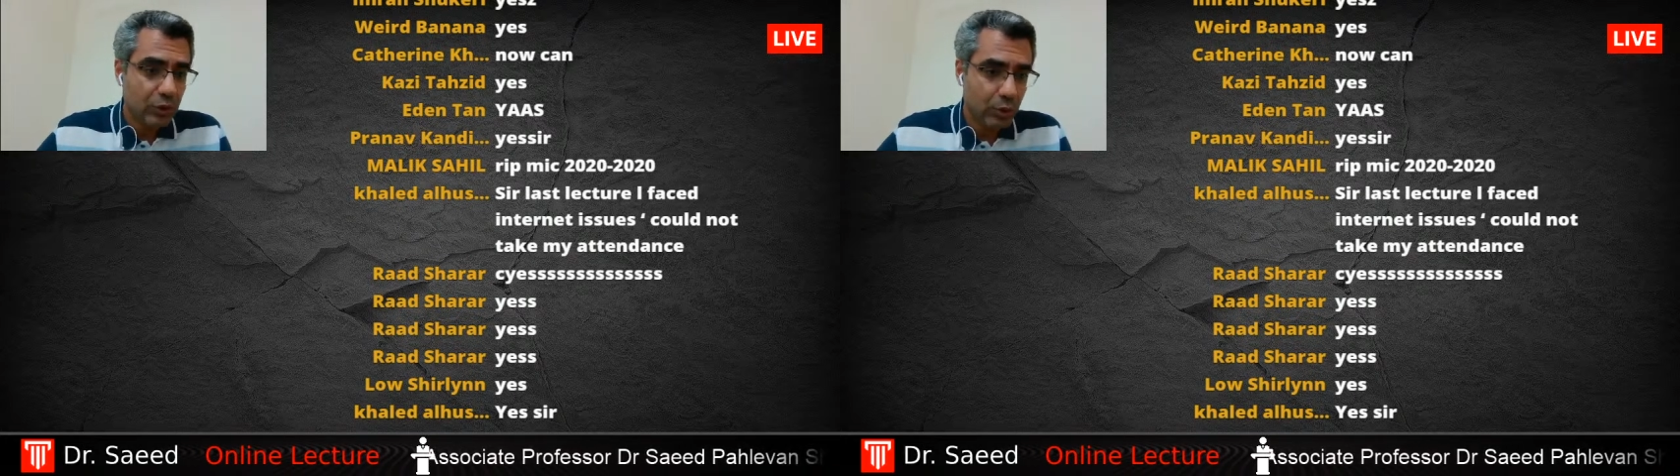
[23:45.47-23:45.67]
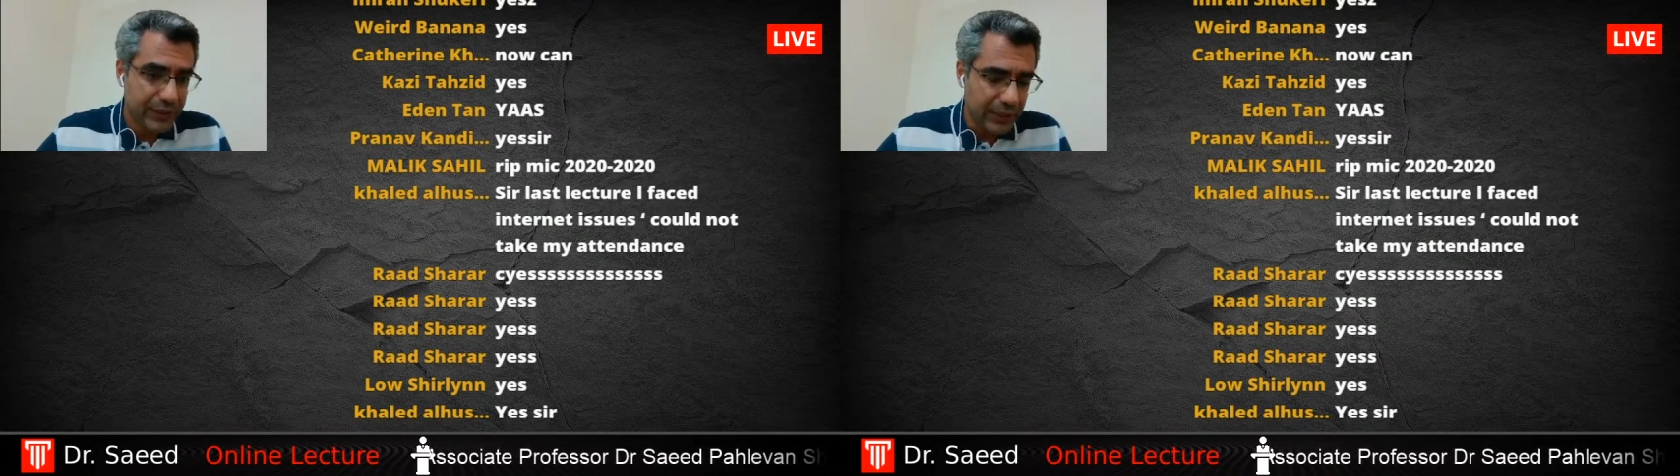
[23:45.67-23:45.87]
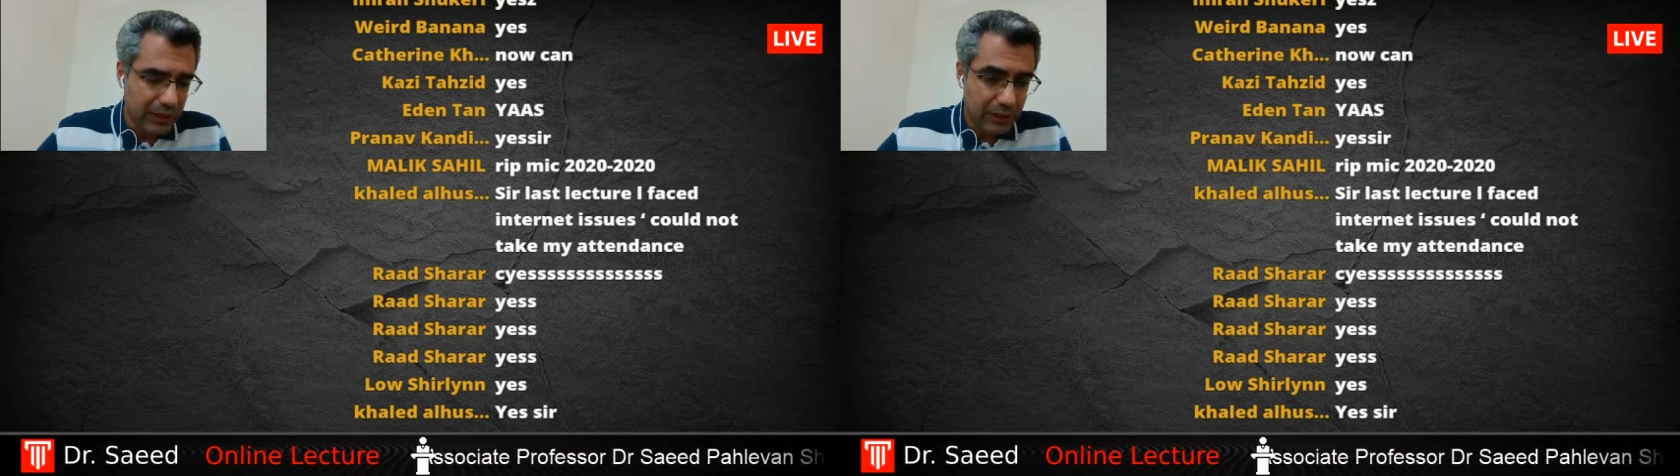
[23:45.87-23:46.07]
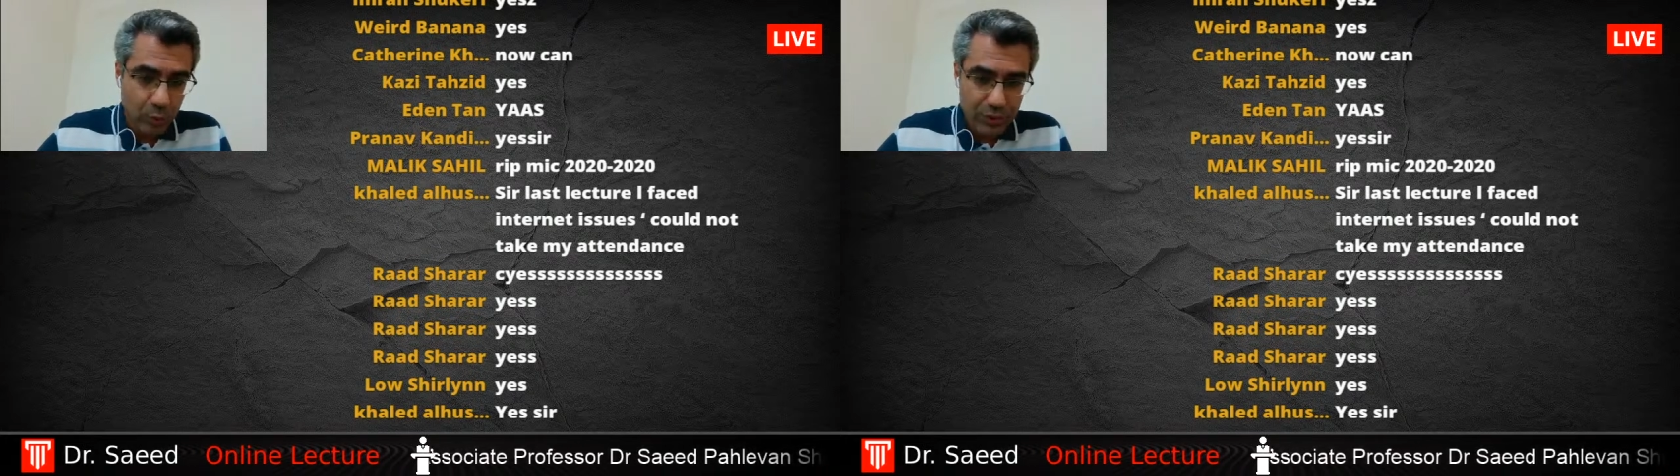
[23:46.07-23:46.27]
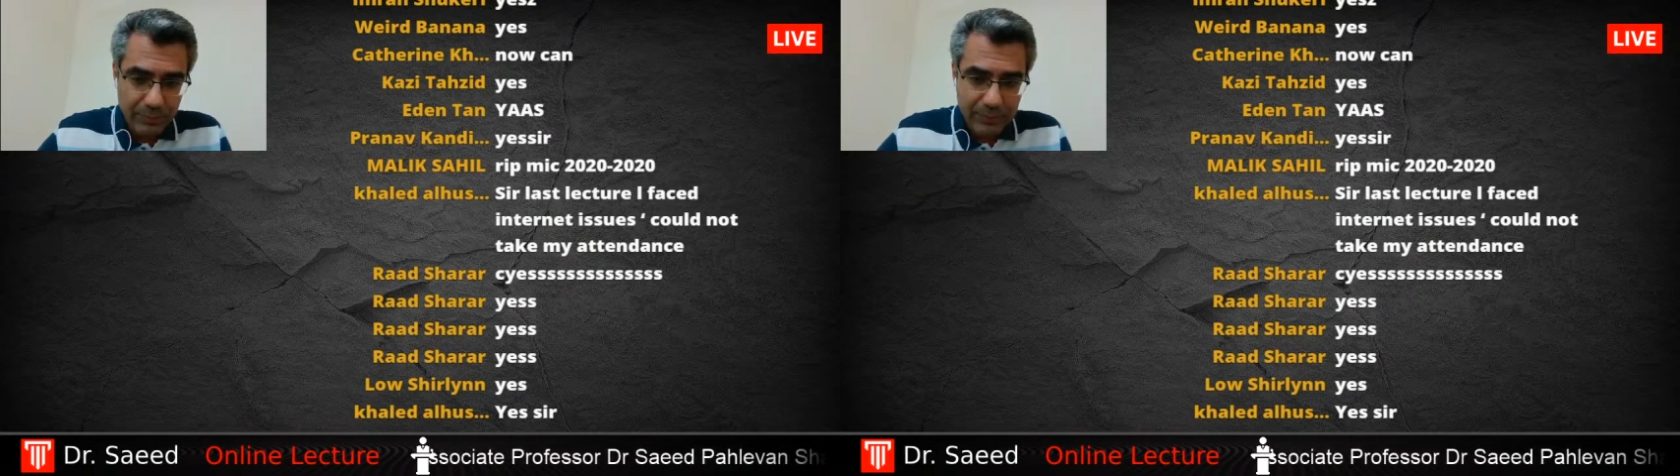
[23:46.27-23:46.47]
Okay, I
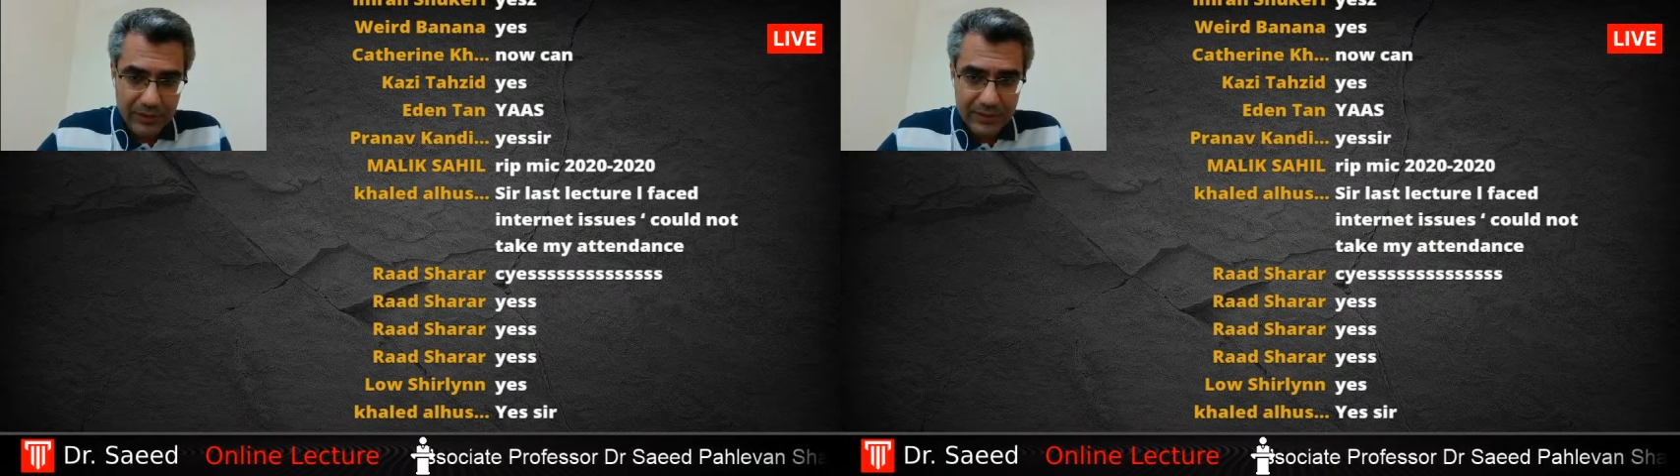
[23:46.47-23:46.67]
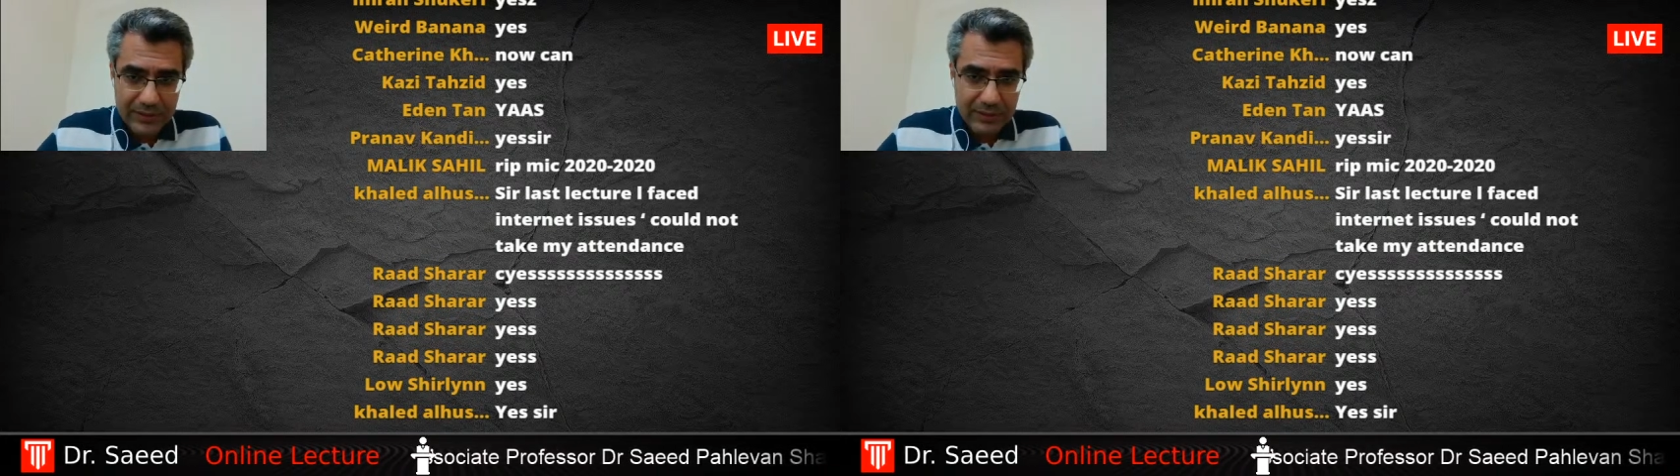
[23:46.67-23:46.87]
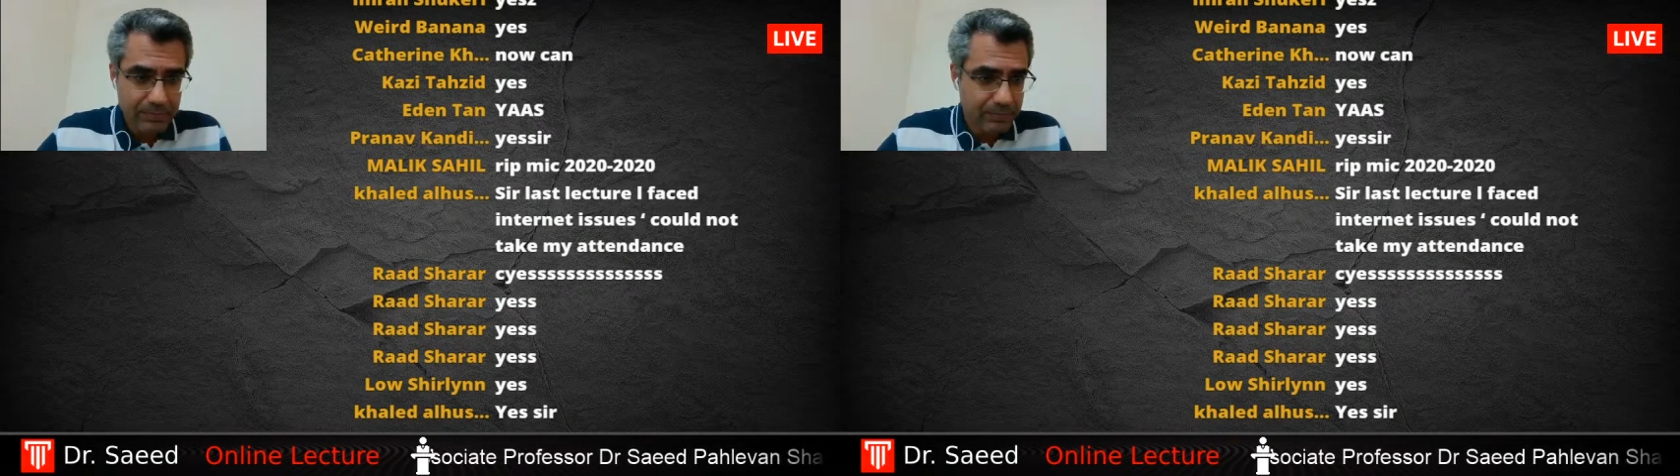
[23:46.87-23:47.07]
won't repeat this